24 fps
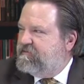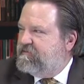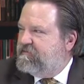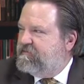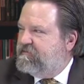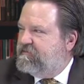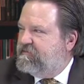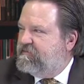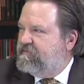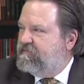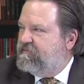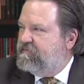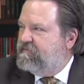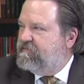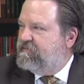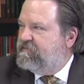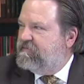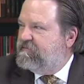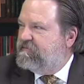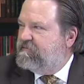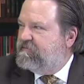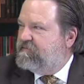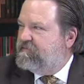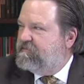
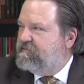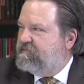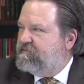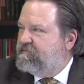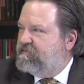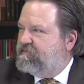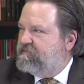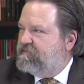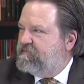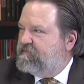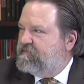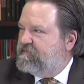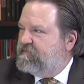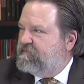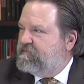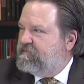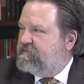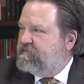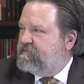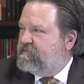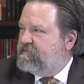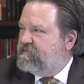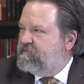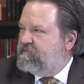
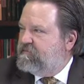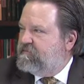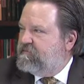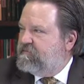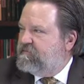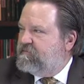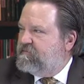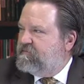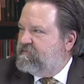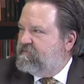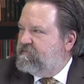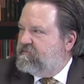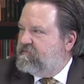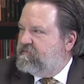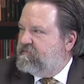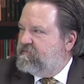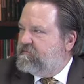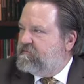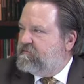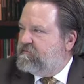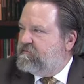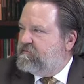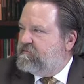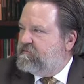
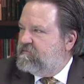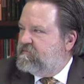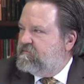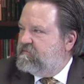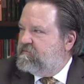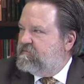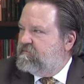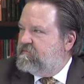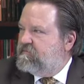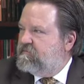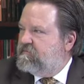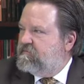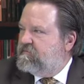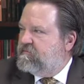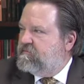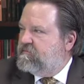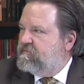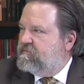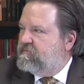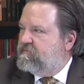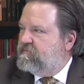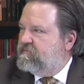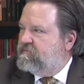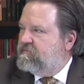
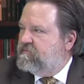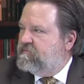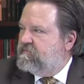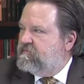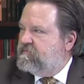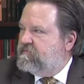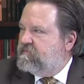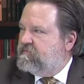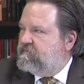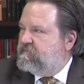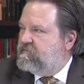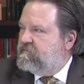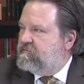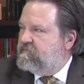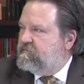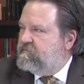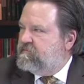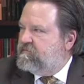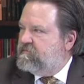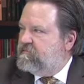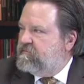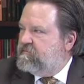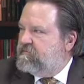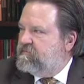
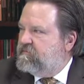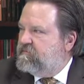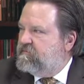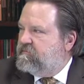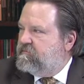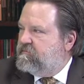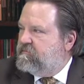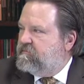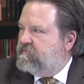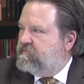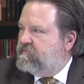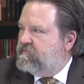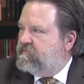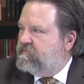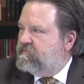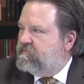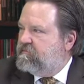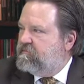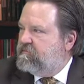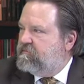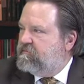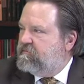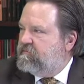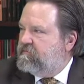
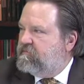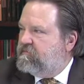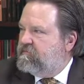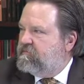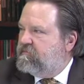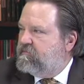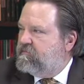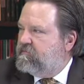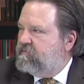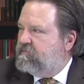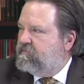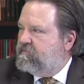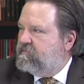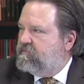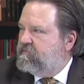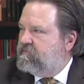(not speaking)